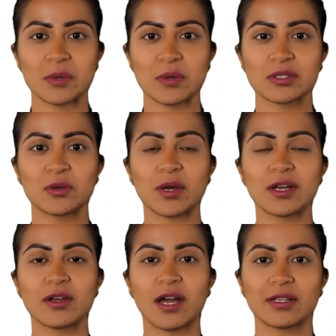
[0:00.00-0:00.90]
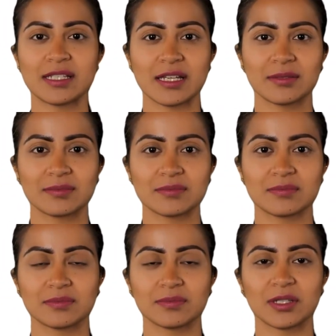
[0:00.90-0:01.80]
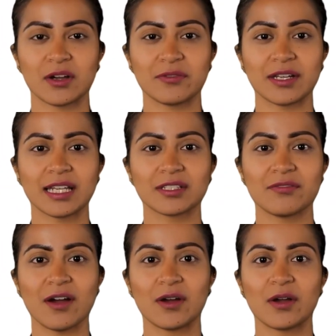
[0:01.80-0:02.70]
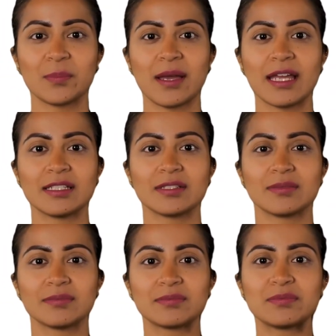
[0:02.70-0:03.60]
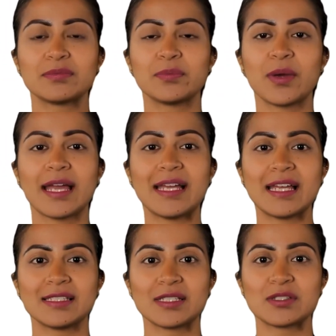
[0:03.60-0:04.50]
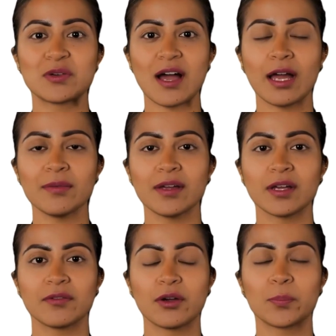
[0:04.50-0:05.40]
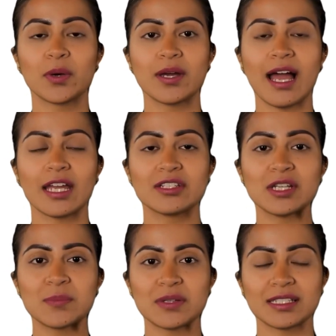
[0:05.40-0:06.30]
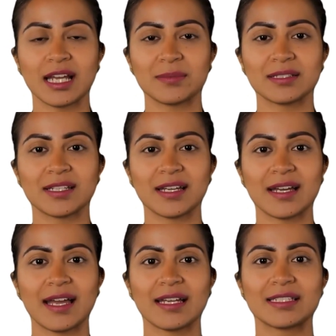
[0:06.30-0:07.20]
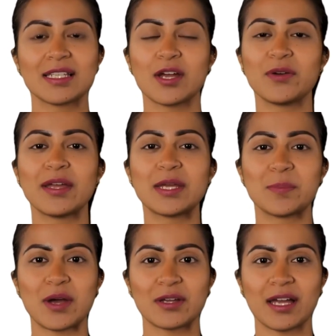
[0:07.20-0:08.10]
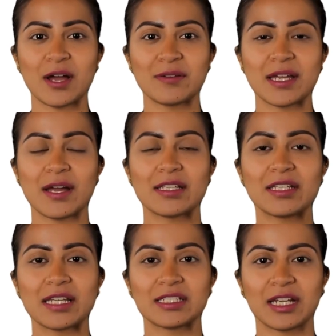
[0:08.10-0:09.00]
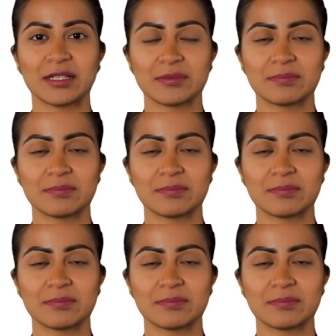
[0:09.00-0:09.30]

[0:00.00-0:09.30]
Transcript: you enjoyed our content. Don't forget to follow our page, like and subscribe for more actionable tips in accelerating modern healthcare education.